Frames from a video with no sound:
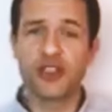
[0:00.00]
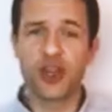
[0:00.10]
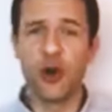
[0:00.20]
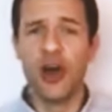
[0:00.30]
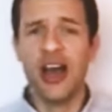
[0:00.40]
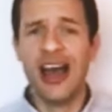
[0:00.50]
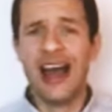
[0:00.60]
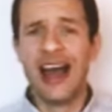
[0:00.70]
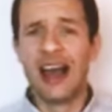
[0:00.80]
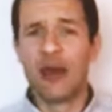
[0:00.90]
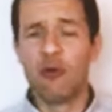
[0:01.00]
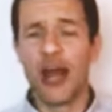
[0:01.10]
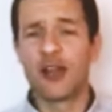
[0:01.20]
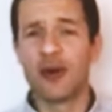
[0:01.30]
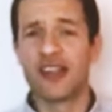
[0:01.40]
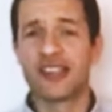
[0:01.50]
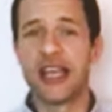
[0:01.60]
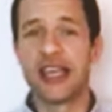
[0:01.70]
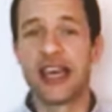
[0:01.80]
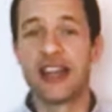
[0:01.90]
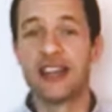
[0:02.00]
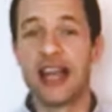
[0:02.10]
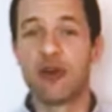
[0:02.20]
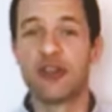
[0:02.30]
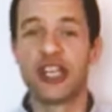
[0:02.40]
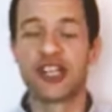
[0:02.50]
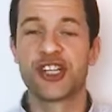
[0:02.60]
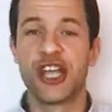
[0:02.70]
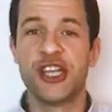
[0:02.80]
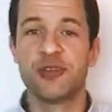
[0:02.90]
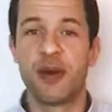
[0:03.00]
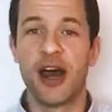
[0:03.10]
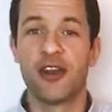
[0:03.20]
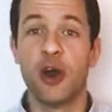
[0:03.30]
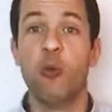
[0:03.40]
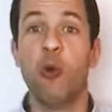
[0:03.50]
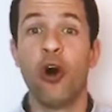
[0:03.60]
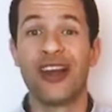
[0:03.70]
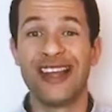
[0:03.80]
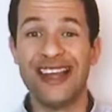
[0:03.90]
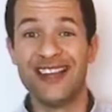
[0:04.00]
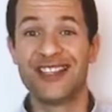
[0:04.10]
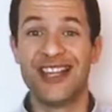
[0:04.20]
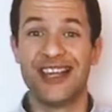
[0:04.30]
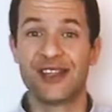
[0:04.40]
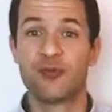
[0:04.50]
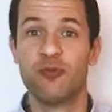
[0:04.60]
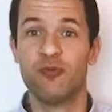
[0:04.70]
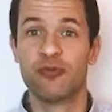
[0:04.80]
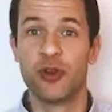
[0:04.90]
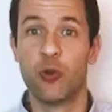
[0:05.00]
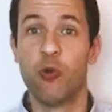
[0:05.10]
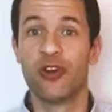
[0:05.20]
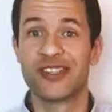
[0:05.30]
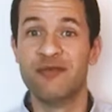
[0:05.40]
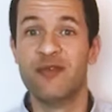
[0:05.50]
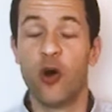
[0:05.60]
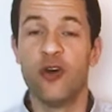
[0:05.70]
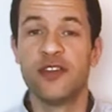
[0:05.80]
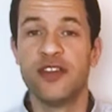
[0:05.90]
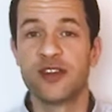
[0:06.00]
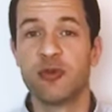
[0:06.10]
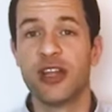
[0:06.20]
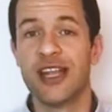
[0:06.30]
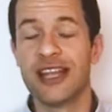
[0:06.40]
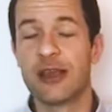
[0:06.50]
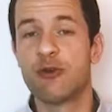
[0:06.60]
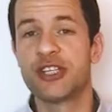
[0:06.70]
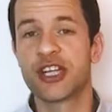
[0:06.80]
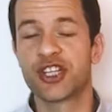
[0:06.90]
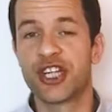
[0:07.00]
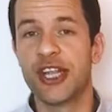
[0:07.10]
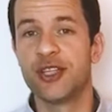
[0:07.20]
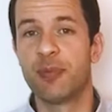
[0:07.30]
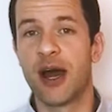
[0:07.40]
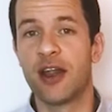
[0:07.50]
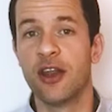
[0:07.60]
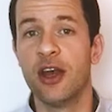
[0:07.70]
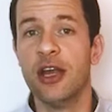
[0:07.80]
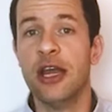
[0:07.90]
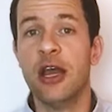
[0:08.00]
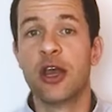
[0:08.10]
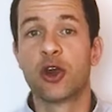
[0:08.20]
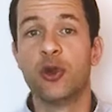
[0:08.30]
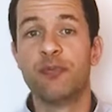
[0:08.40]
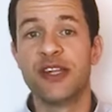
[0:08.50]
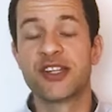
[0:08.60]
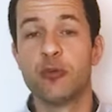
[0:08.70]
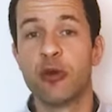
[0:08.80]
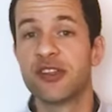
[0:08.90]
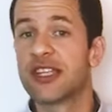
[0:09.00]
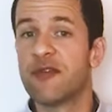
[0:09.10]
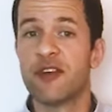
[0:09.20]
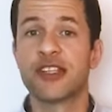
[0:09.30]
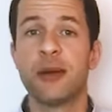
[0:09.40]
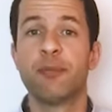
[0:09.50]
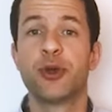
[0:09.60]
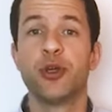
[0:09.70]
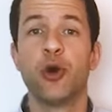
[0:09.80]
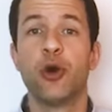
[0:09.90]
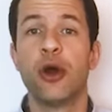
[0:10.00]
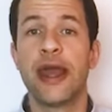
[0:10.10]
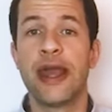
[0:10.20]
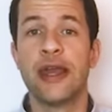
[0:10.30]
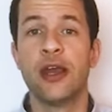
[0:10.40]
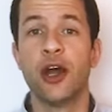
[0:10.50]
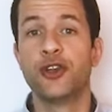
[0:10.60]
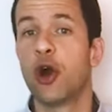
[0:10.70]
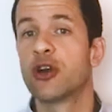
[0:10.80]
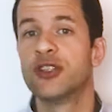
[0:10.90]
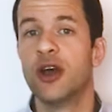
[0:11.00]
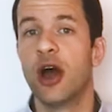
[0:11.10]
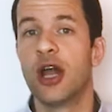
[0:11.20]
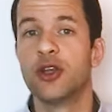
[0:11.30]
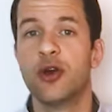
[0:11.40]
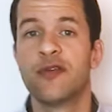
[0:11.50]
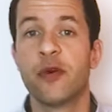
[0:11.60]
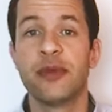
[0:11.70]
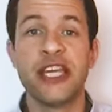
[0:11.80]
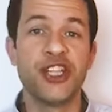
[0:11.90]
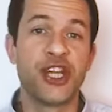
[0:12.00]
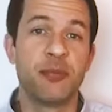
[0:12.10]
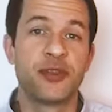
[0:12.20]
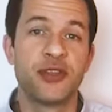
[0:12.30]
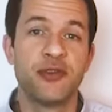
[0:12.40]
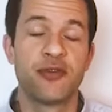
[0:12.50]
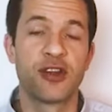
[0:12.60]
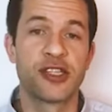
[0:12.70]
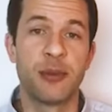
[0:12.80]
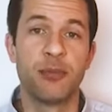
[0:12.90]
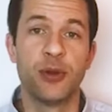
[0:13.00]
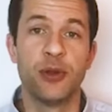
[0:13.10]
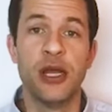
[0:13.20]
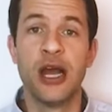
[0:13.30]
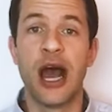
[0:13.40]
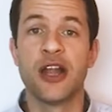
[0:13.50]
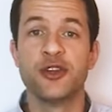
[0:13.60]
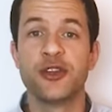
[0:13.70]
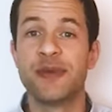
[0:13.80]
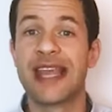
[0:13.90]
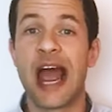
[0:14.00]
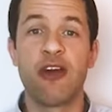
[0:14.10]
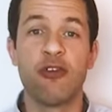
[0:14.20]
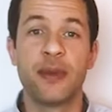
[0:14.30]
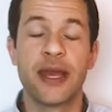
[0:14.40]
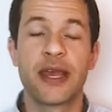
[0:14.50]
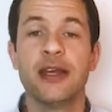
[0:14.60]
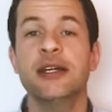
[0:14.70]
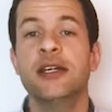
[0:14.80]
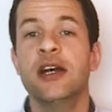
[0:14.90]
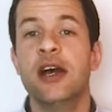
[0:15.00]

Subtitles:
So why do I say get a language exchange partner? And what is this? You know, what's involved in this? Well, a language exchange partner could be someone, say for example, you're a doctor and you're from Egypt, for example, and you speak Arabic.